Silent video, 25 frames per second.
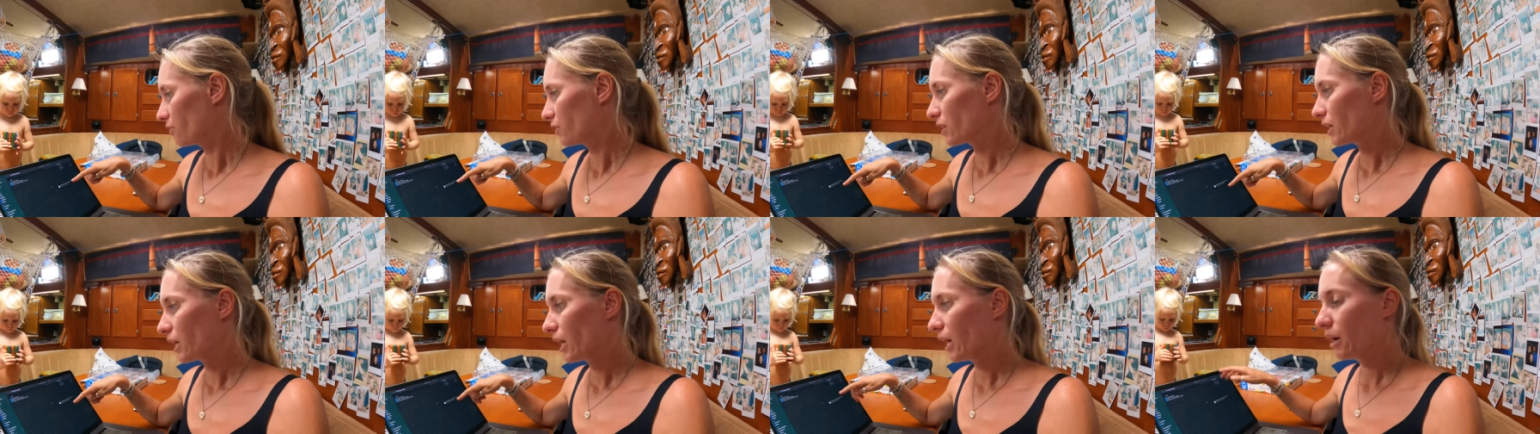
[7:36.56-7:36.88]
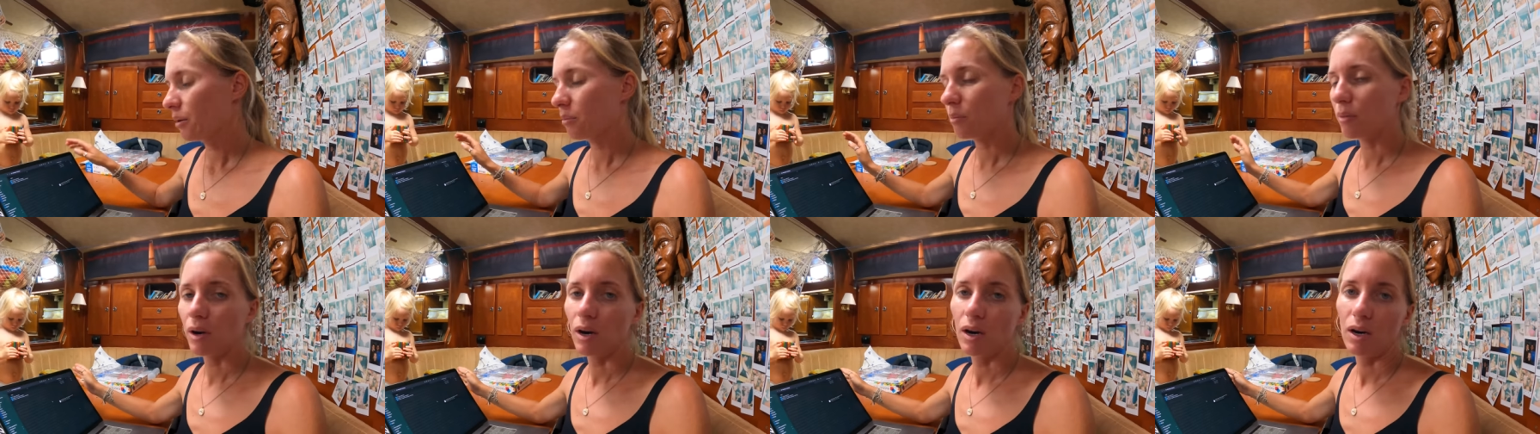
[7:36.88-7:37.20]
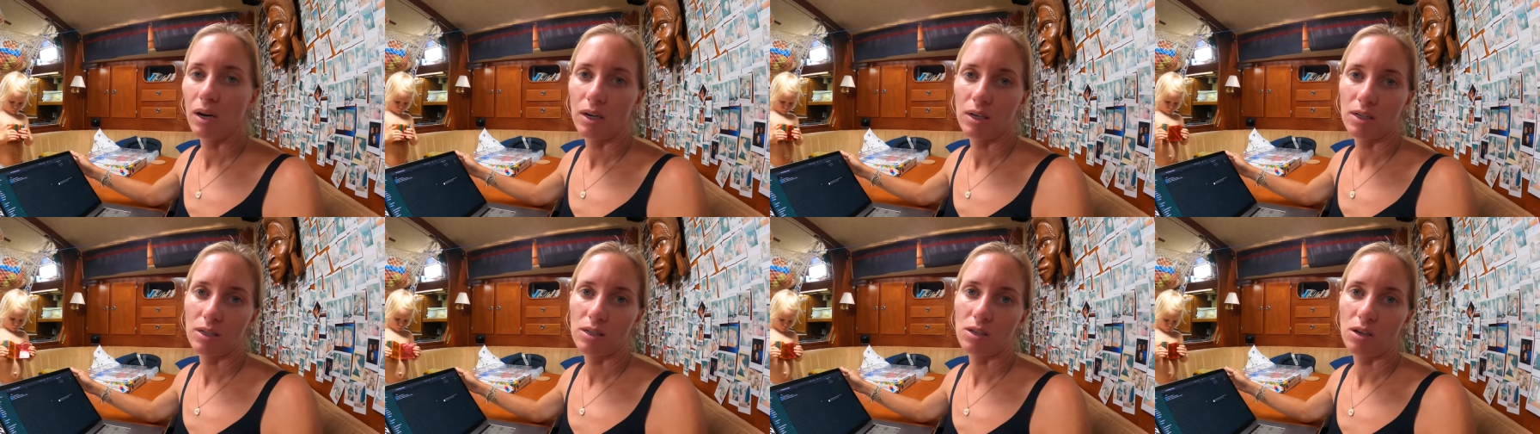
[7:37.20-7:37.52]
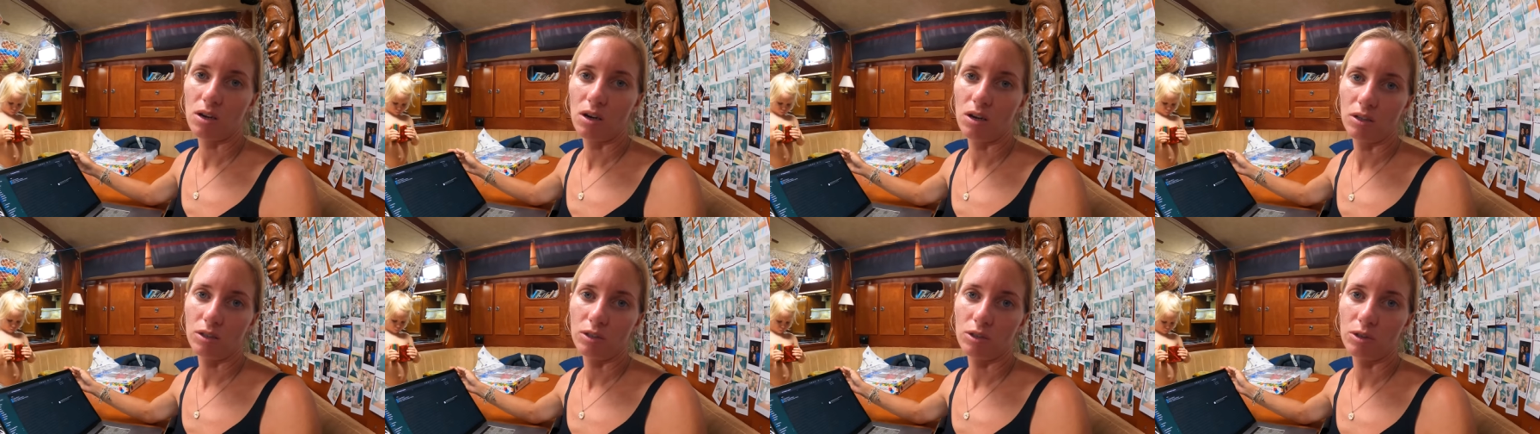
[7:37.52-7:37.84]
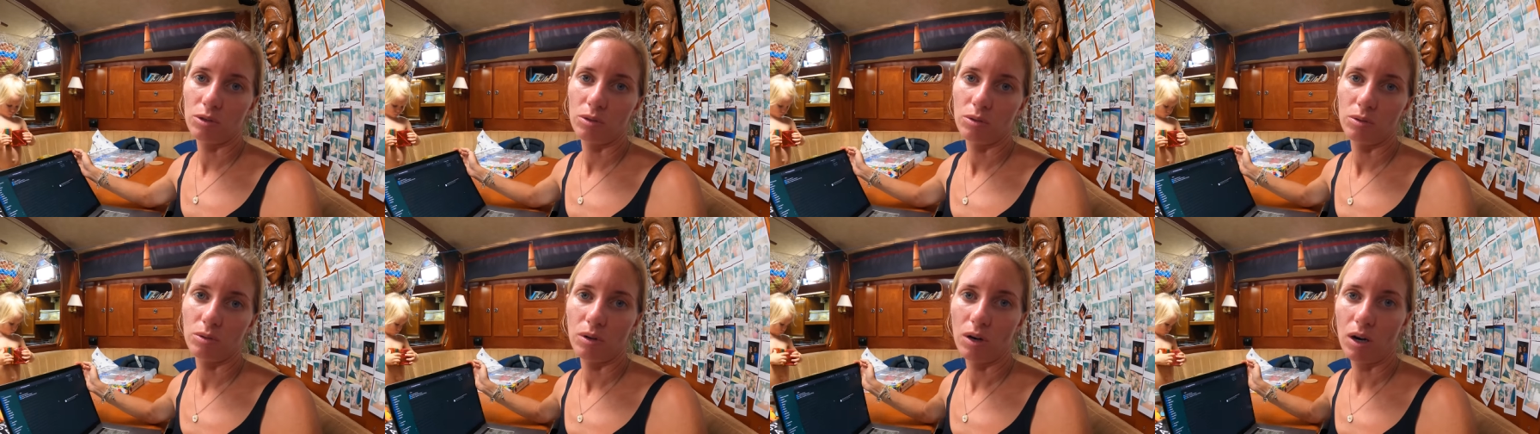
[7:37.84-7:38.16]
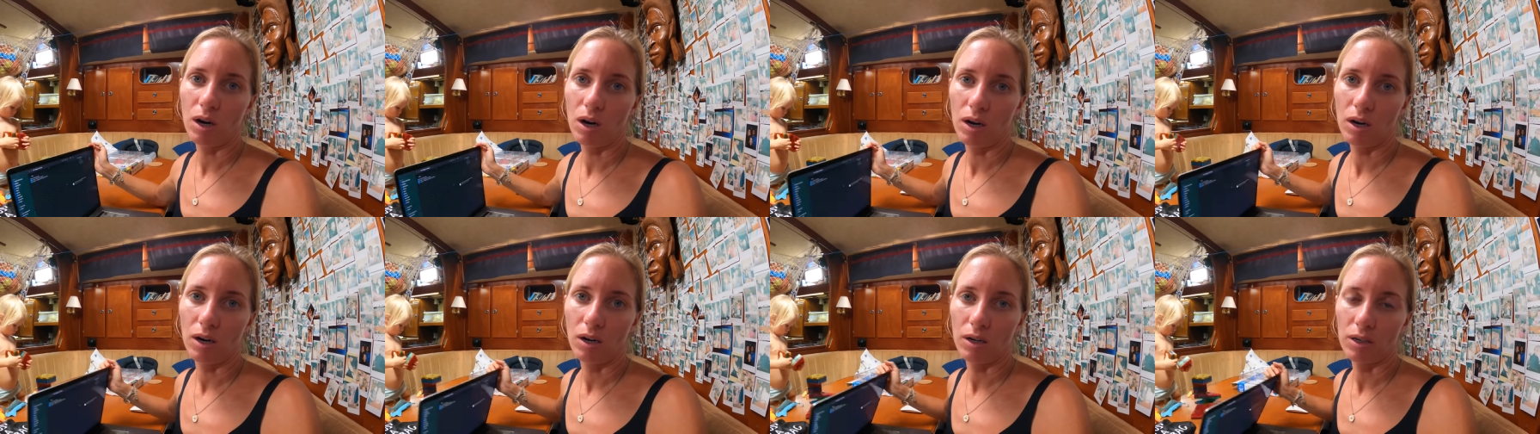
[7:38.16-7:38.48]
off the cameras onto
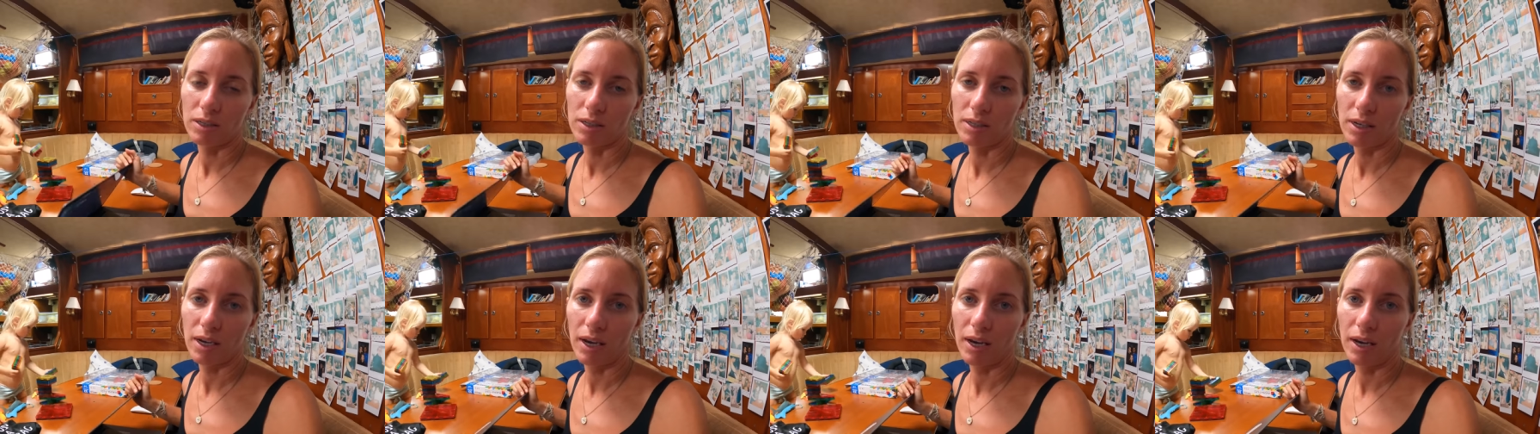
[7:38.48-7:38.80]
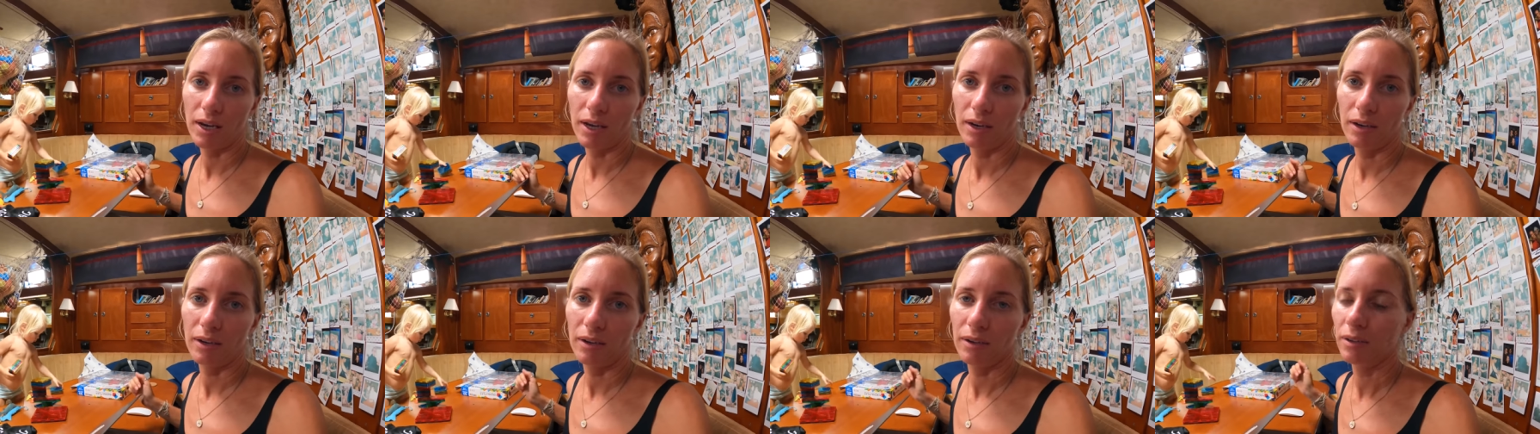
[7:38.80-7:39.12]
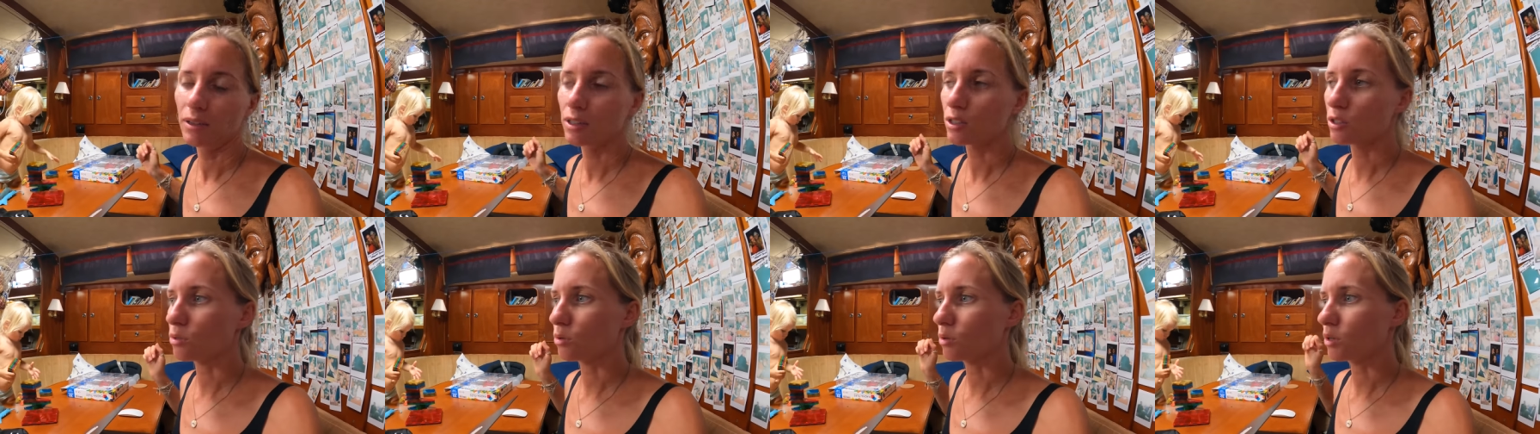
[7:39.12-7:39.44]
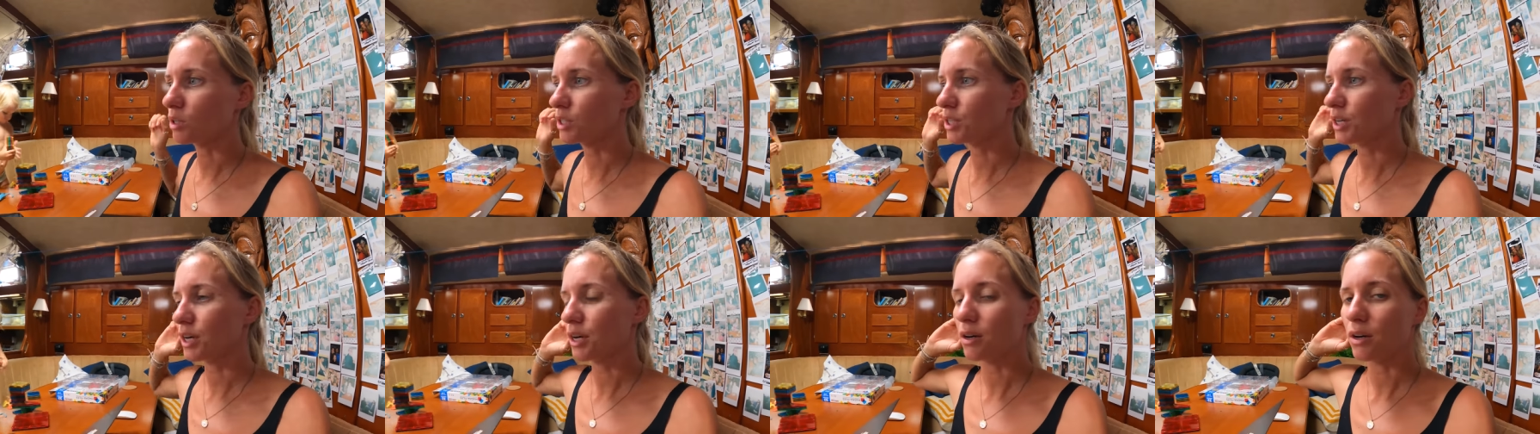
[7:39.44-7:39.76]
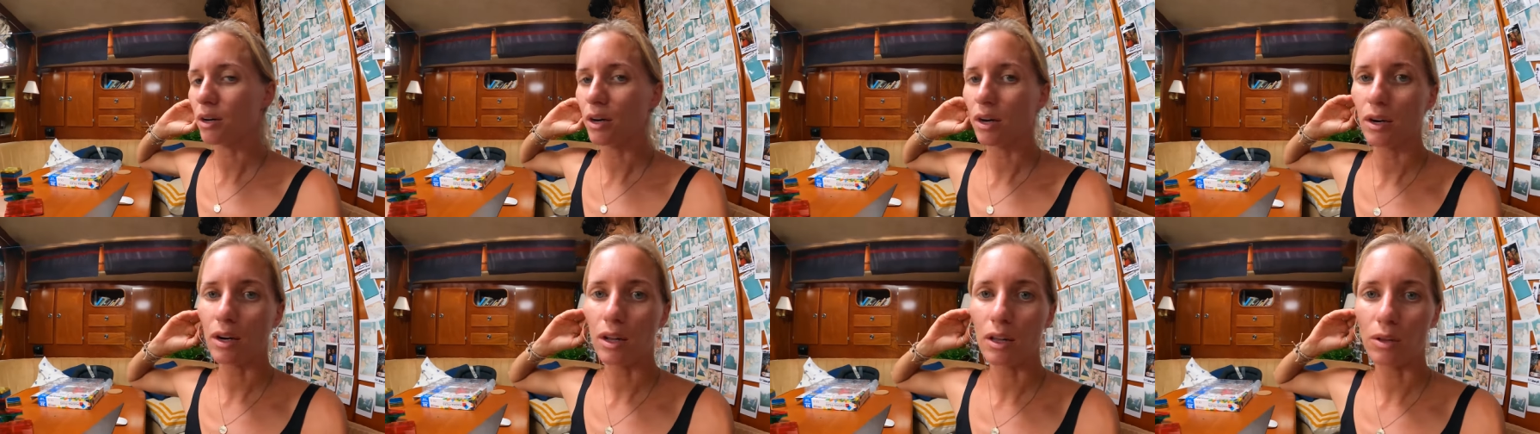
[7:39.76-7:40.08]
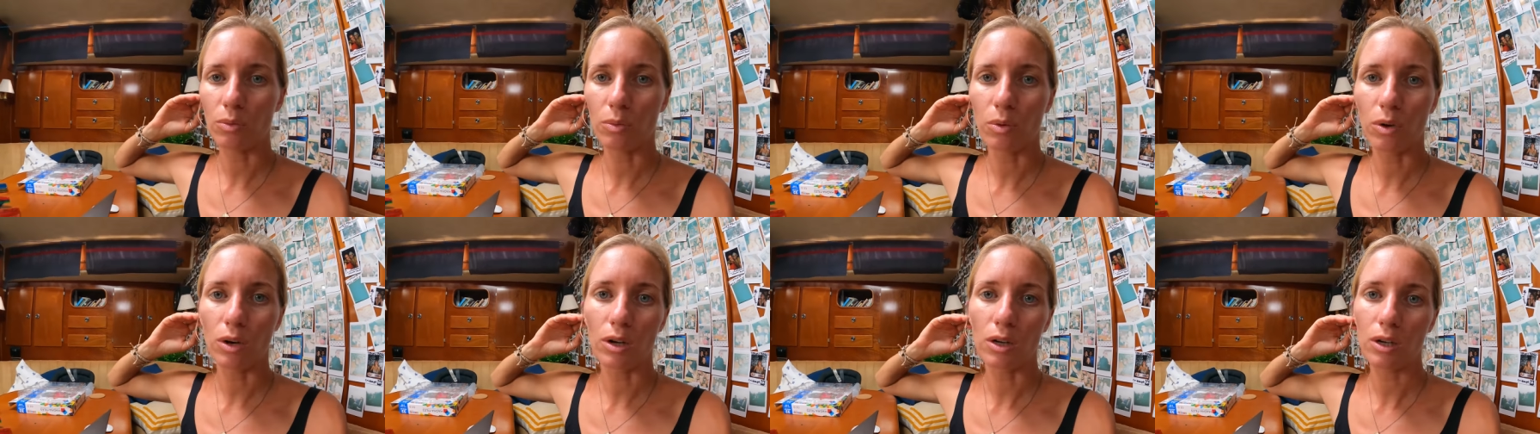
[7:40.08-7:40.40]
our sand storage area
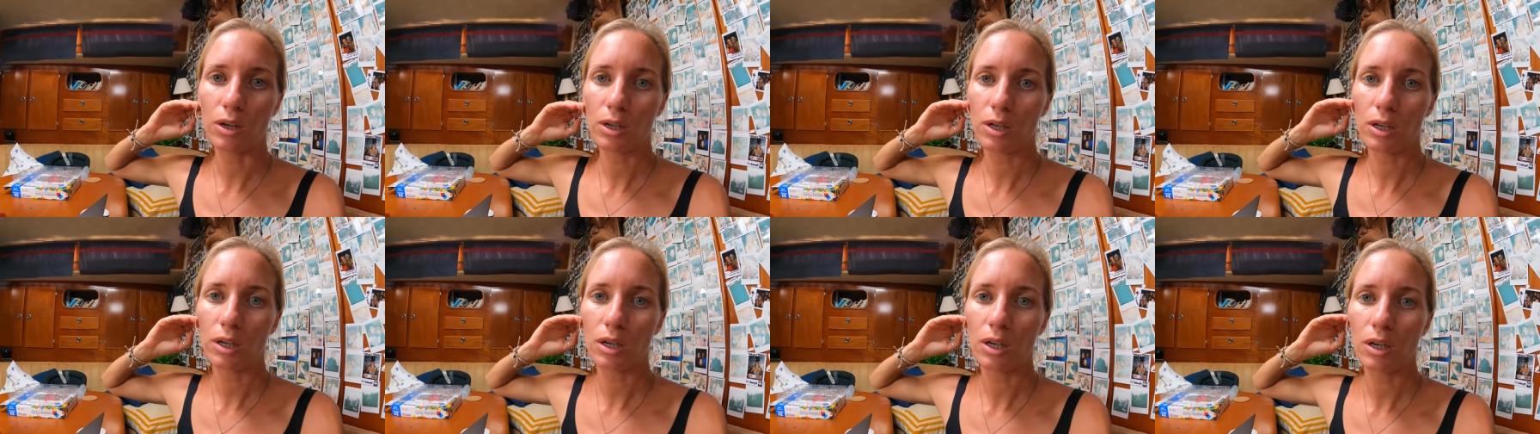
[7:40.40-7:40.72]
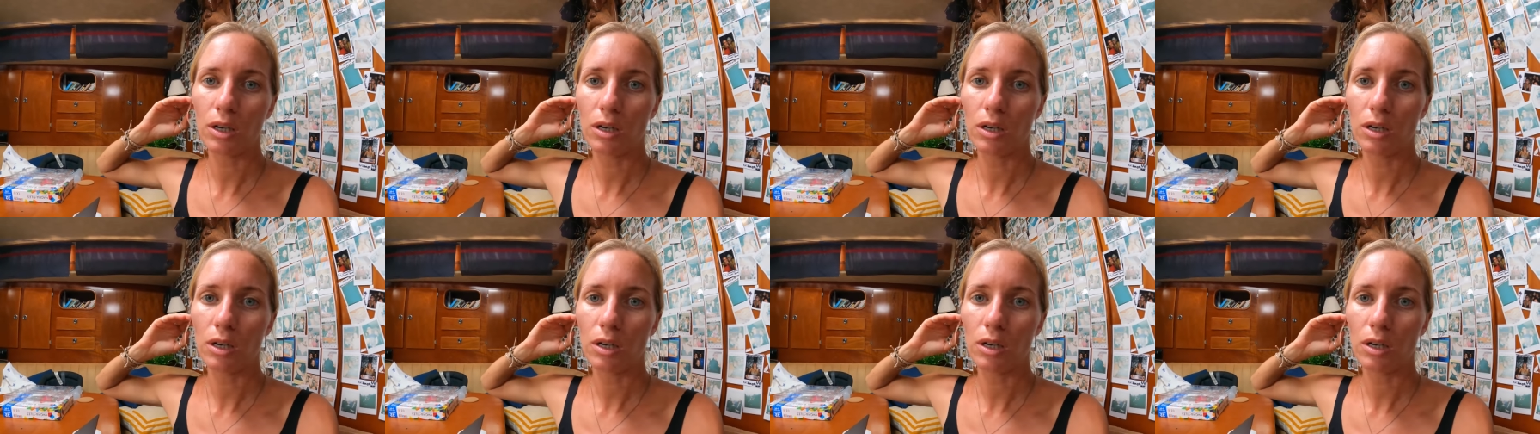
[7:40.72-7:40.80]
network.